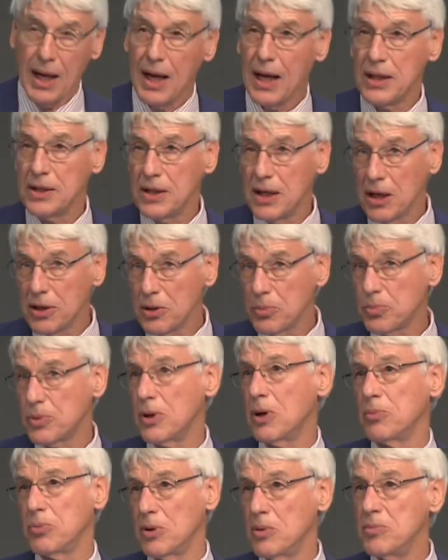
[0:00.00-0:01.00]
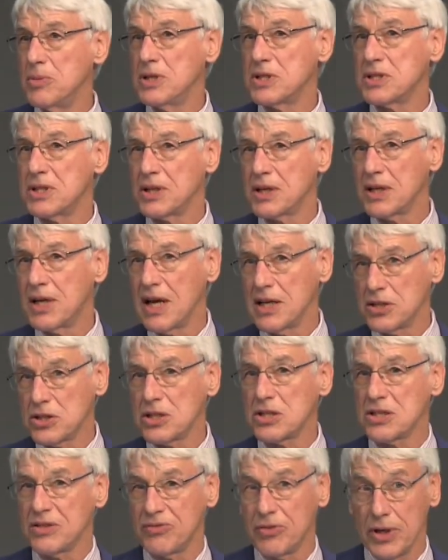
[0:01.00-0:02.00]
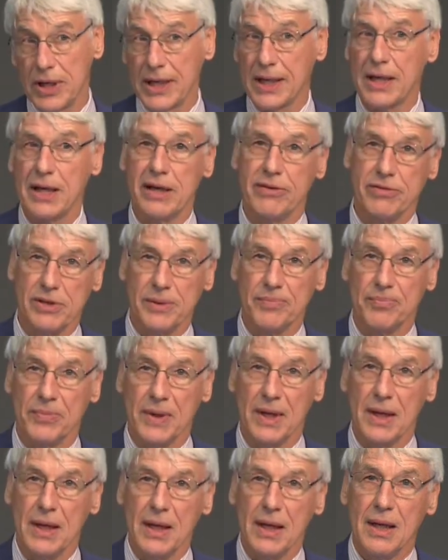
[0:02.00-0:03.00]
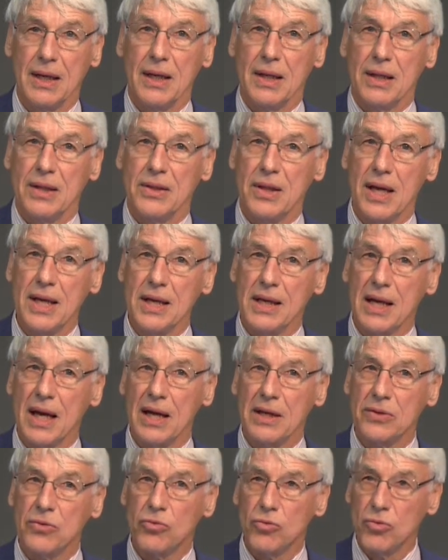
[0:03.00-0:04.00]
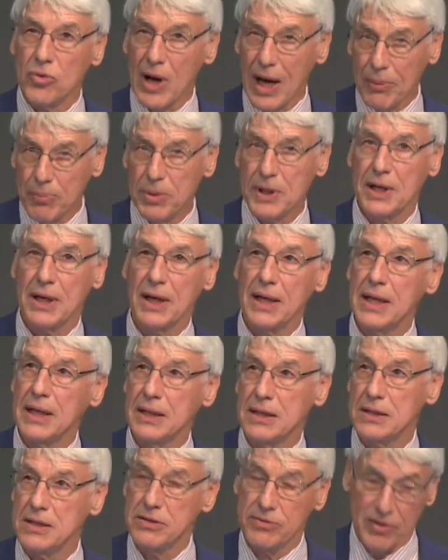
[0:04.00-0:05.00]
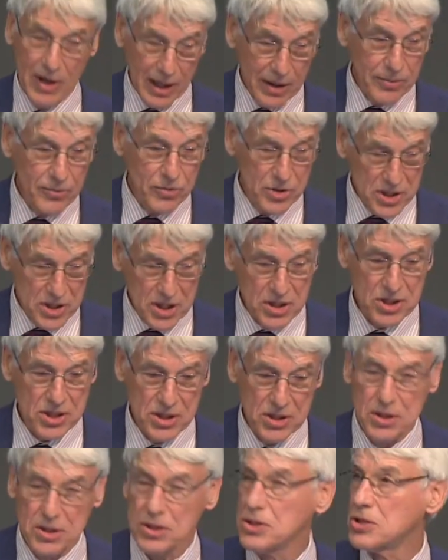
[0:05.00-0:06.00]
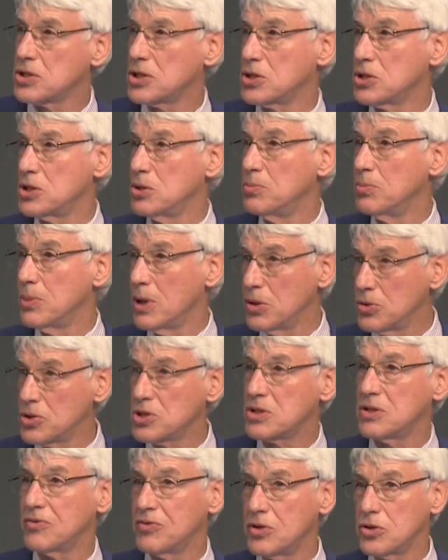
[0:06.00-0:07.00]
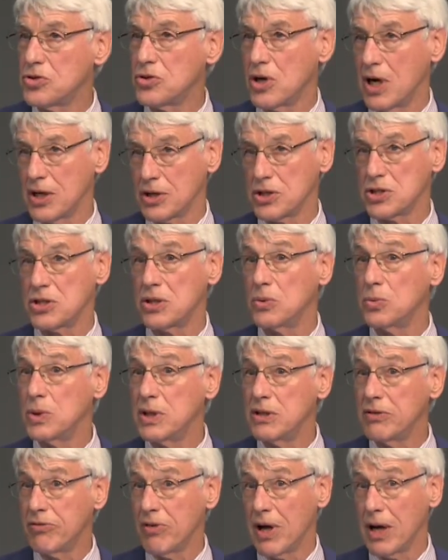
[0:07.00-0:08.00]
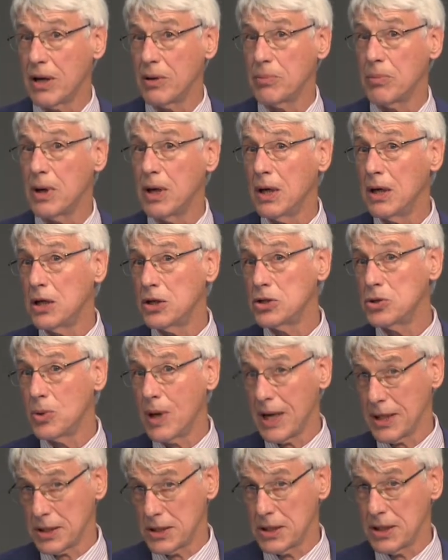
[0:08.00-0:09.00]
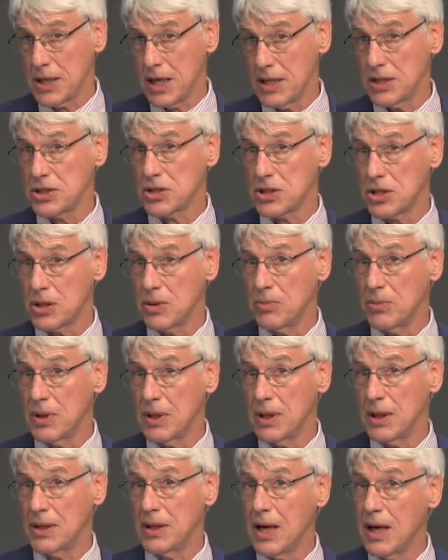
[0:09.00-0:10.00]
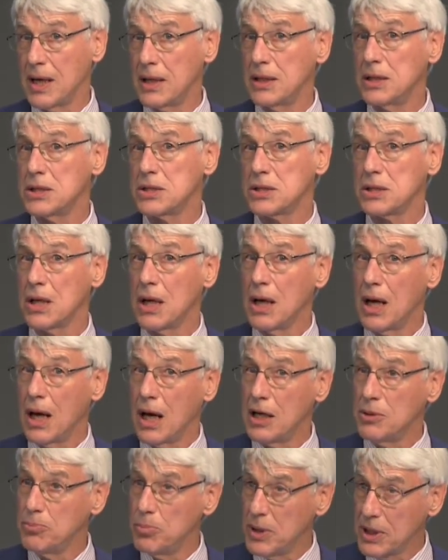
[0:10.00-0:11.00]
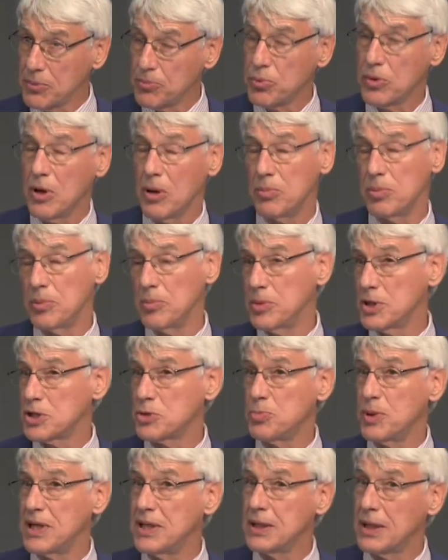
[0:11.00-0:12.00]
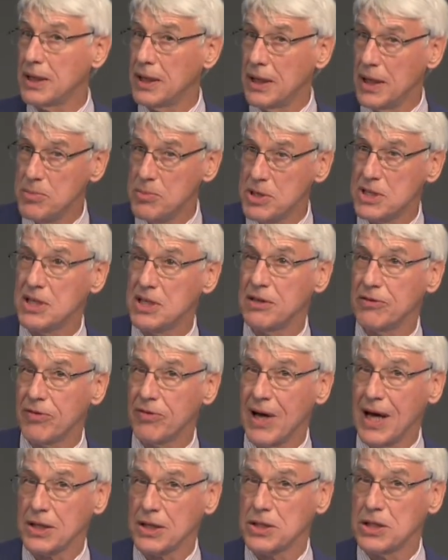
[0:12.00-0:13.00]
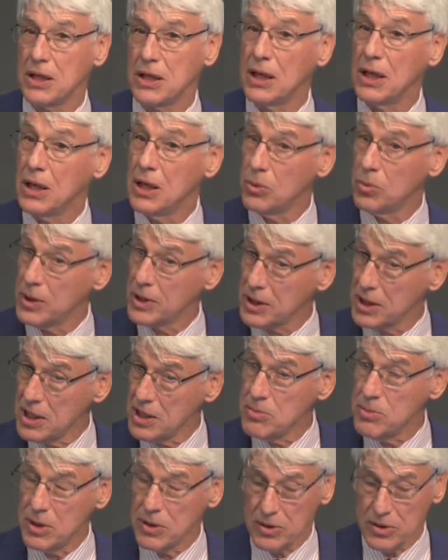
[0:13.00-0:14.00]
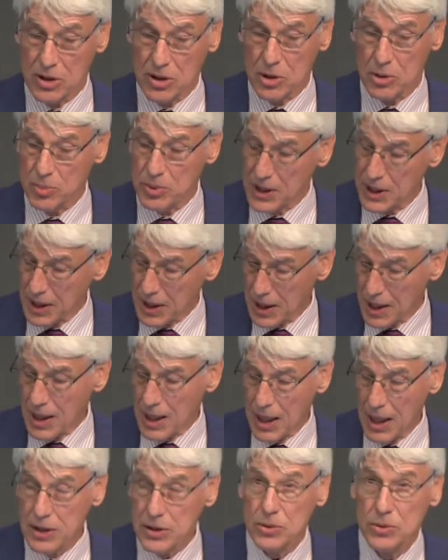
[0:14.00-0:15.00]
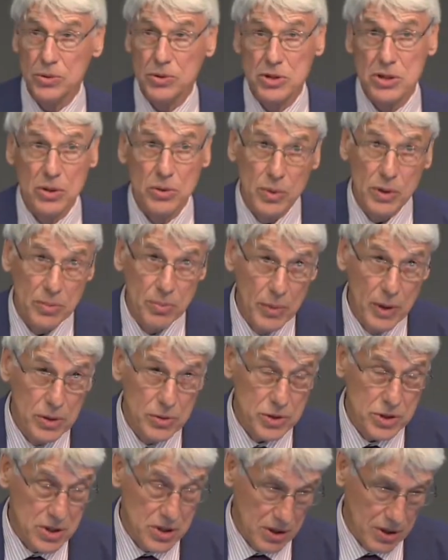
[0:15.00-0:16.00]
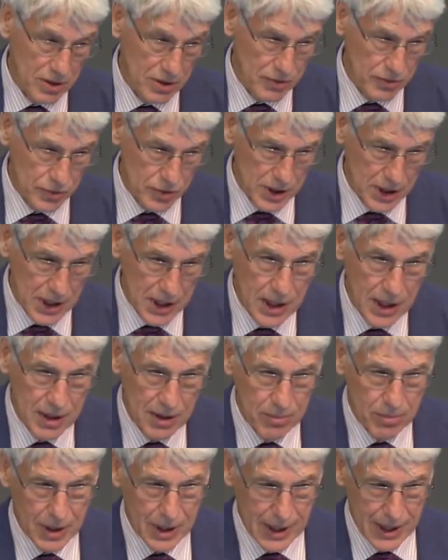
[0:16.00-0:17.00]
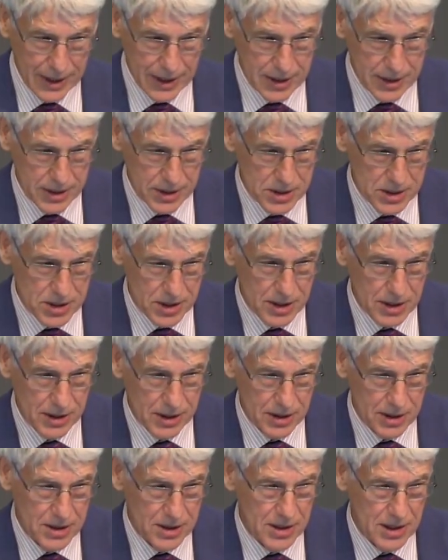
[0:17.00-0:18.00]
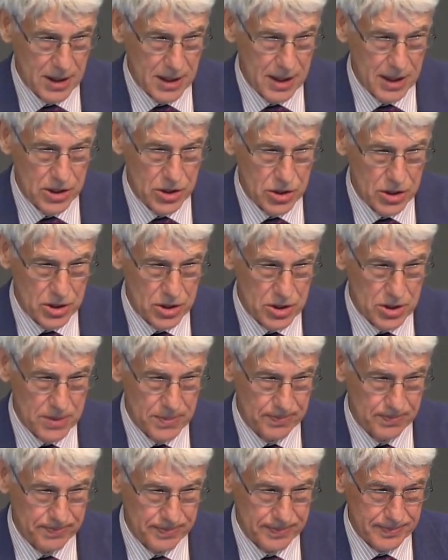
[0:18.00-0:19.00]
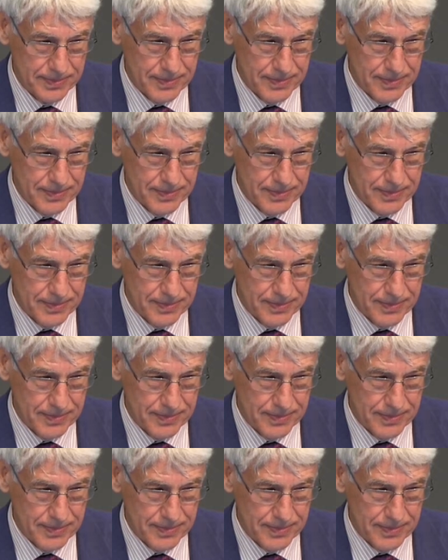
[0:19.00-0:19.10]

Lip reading: And the other problem is that cancers are very clever. They can rapidly develop resistance to most of the drugs that we develop to act against them. And that is a big problem. It's been the limiting factor with chemotherapy and also with most of the molecular targeted agents.